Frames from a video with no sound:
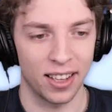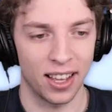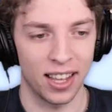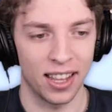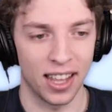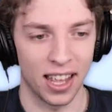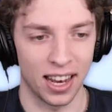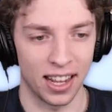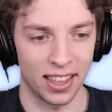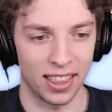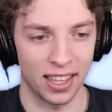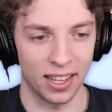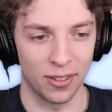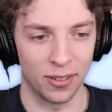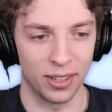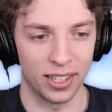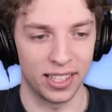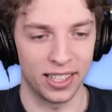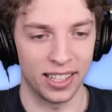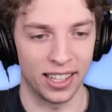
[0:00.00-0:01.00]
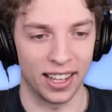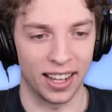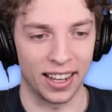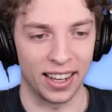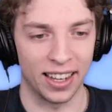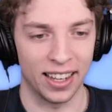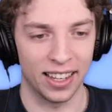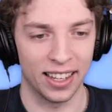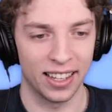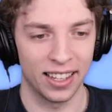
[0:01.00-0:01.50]
And then time. I think this we're done.
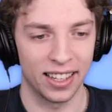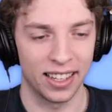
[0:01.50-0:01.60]
Insane.